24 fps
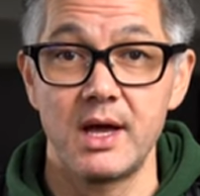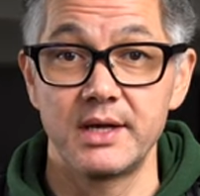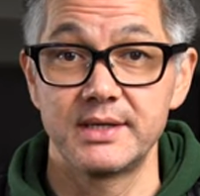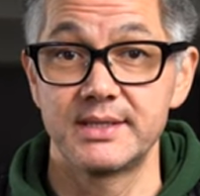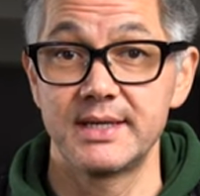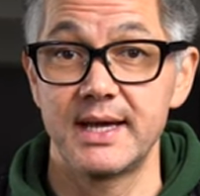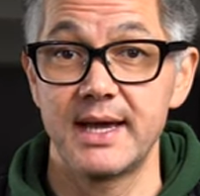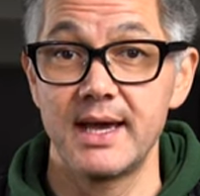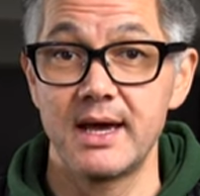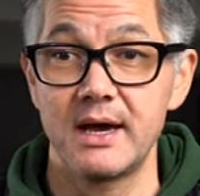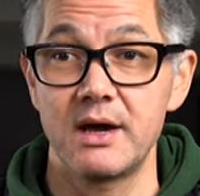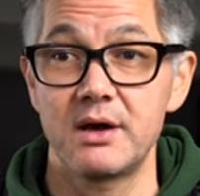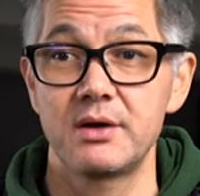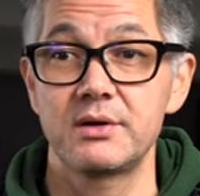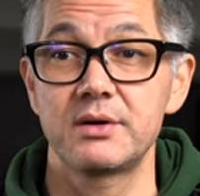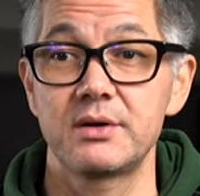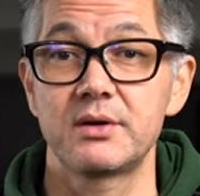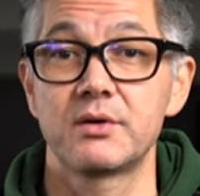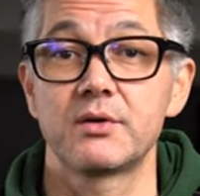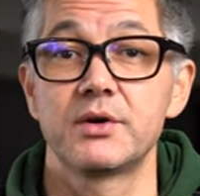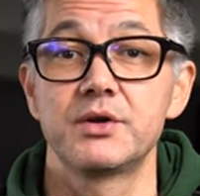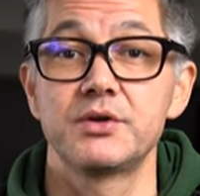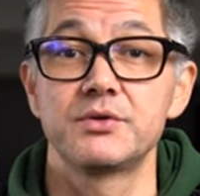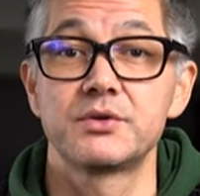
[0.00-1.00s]
down,
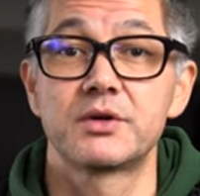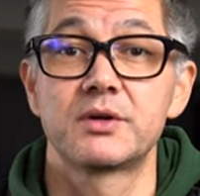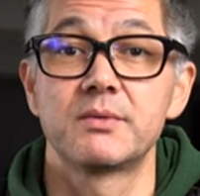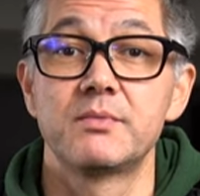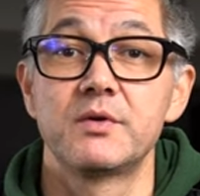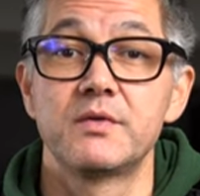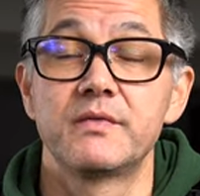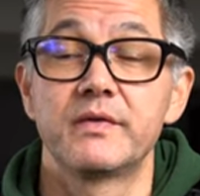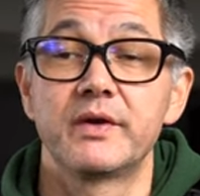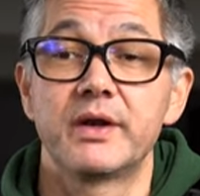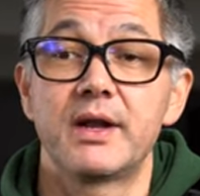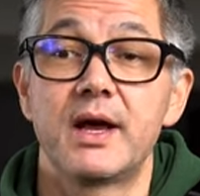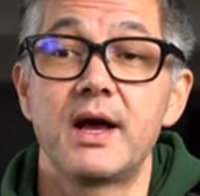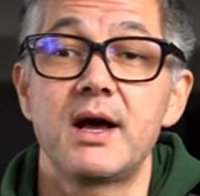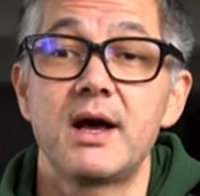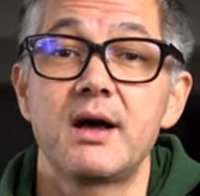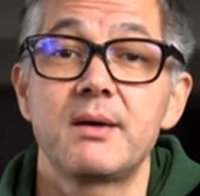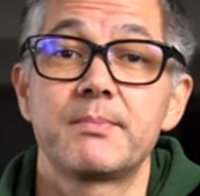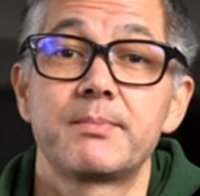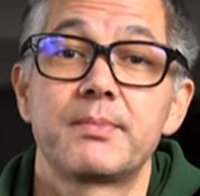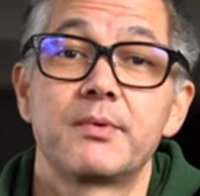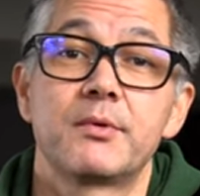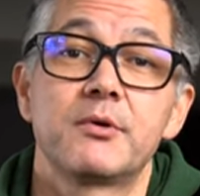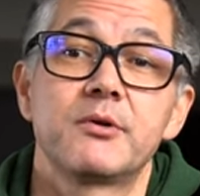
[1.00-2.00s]
or you can move it
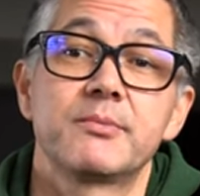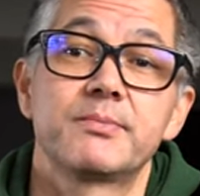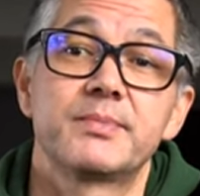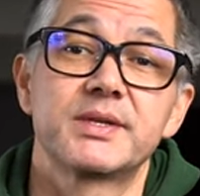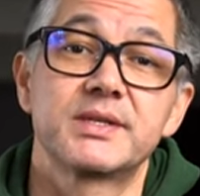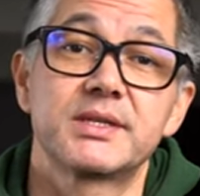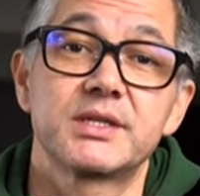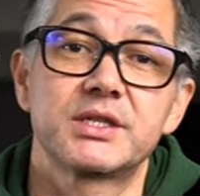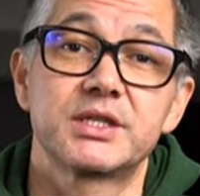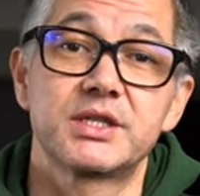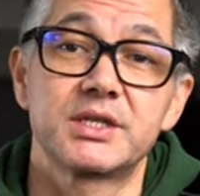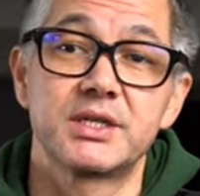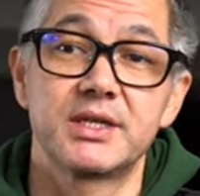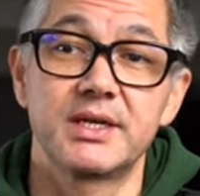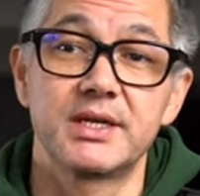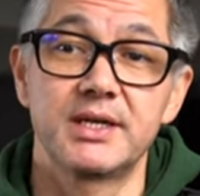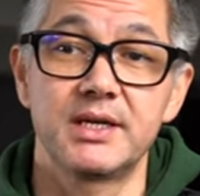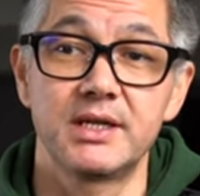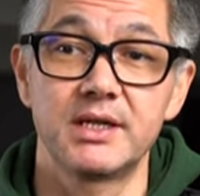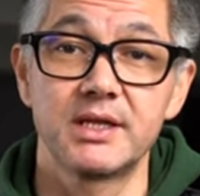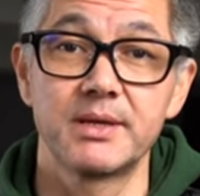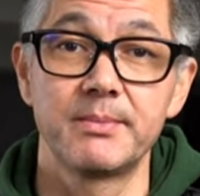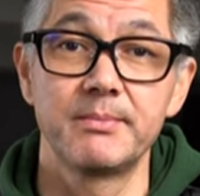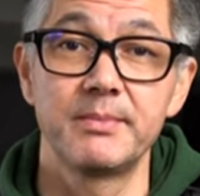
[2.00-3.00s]
up or position it
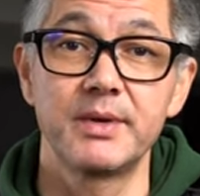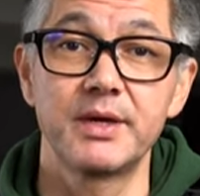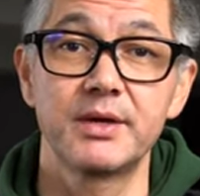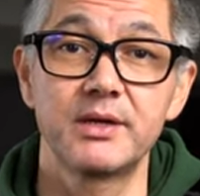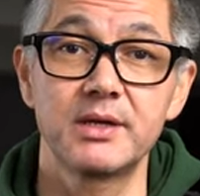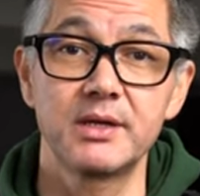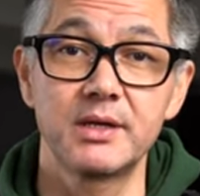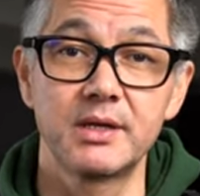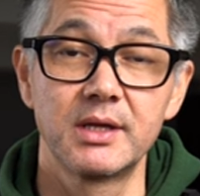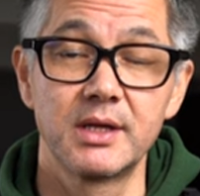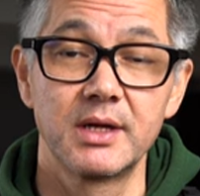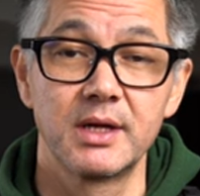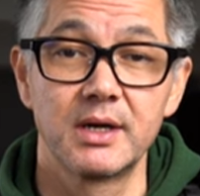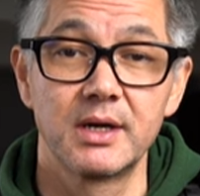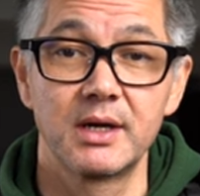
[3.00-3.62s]
in the middle.